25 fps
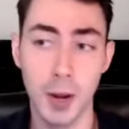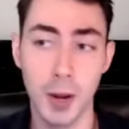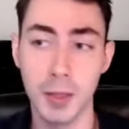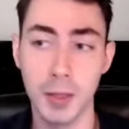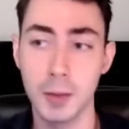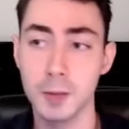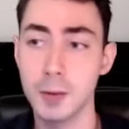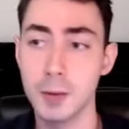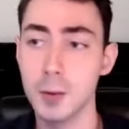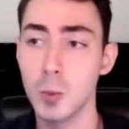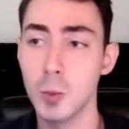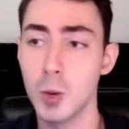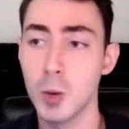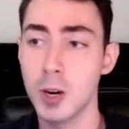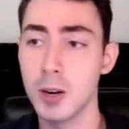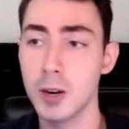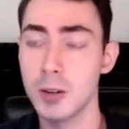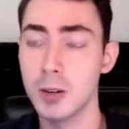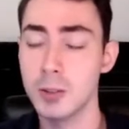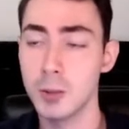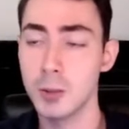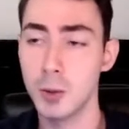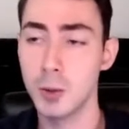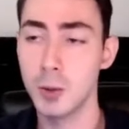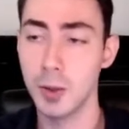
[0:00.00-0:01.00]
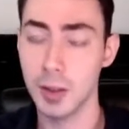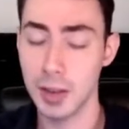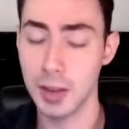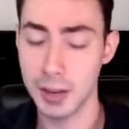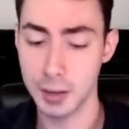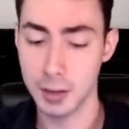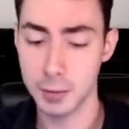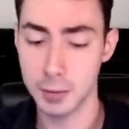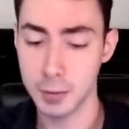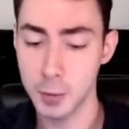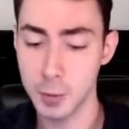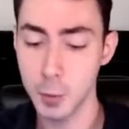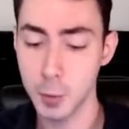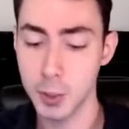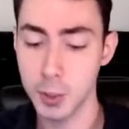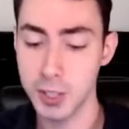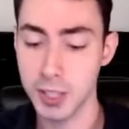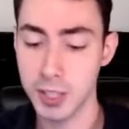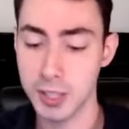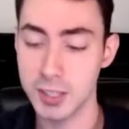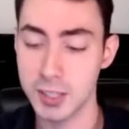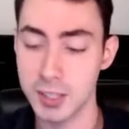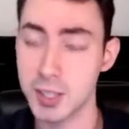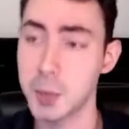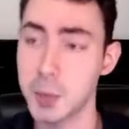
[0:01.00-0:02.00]
the firmware due to the lack of firmware
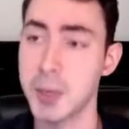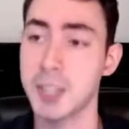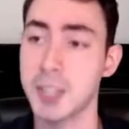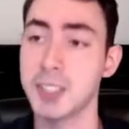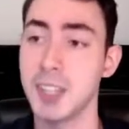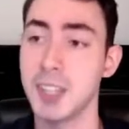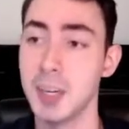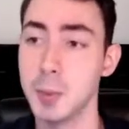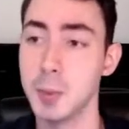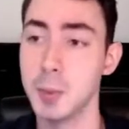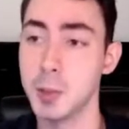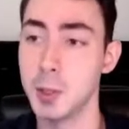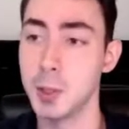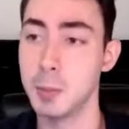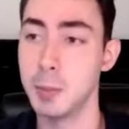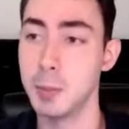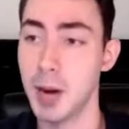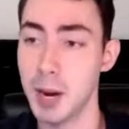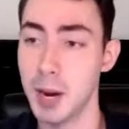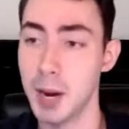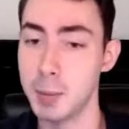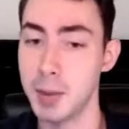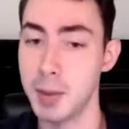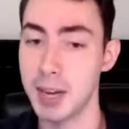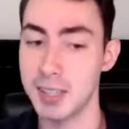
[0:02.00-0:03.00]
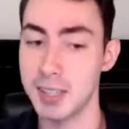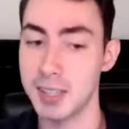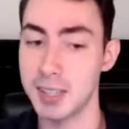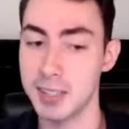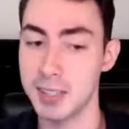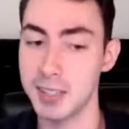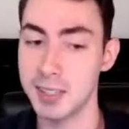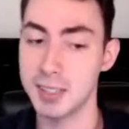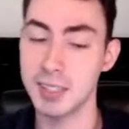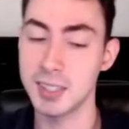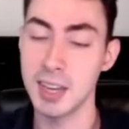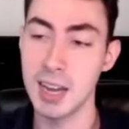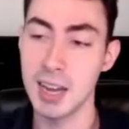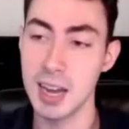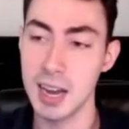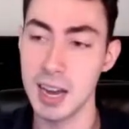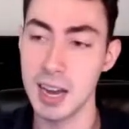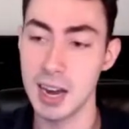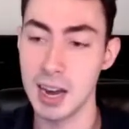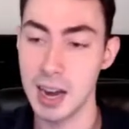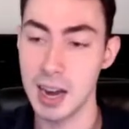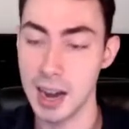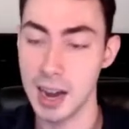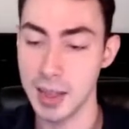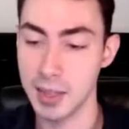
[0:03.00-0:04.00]
checks, they were actually able to bypass this
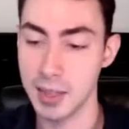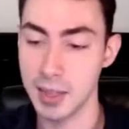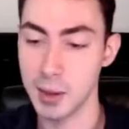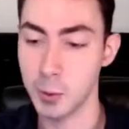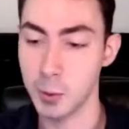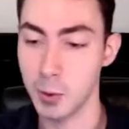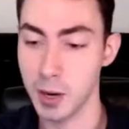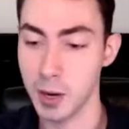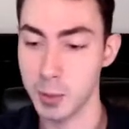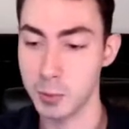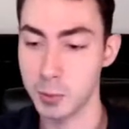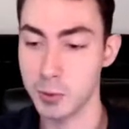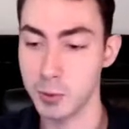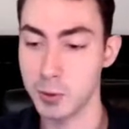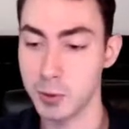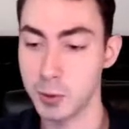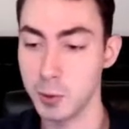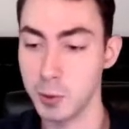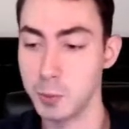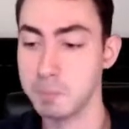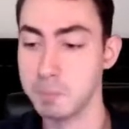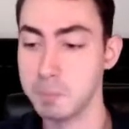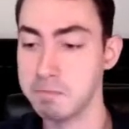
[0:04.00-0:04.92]
and they were able to